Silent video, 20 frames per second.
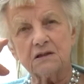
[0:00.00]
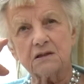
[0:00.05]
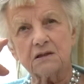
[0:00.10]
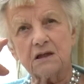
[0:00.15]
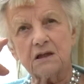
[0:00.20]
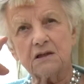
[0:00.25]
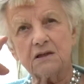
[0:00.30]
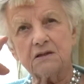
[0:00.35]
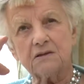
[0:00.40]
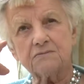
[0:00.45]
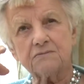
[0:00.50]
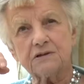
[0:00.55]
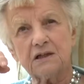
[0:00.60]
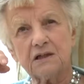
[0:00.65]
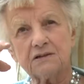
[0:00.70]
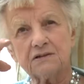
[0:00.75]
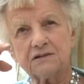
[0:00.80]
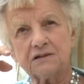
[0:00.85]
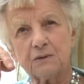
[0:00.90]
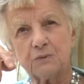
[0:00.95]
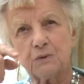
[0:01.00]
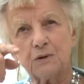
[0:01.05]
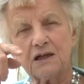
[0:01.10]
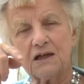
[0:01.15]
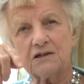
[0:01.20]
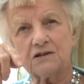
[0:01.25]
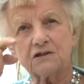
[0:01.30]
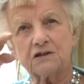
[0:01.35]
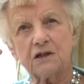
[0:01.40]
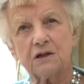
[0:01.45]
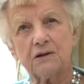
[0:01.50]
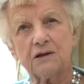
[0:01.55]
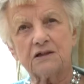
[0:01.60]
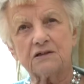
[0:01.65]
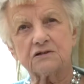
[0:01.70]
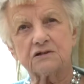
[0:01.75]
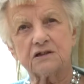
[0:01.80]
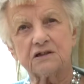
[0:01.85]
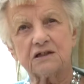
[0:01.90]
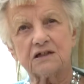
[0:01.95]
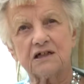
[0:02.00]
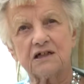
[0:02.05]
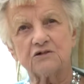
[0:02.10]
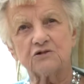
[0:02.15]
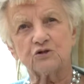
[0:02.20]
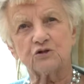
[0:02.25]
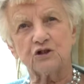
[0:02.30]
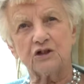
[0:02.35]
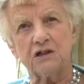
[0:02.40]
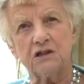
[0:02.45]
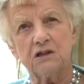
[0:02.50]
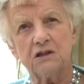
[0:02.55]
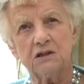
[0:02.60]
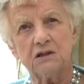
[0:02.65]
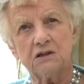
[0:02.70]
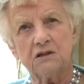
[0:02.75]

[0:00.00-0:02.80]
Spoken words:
they said we had to go out to the country,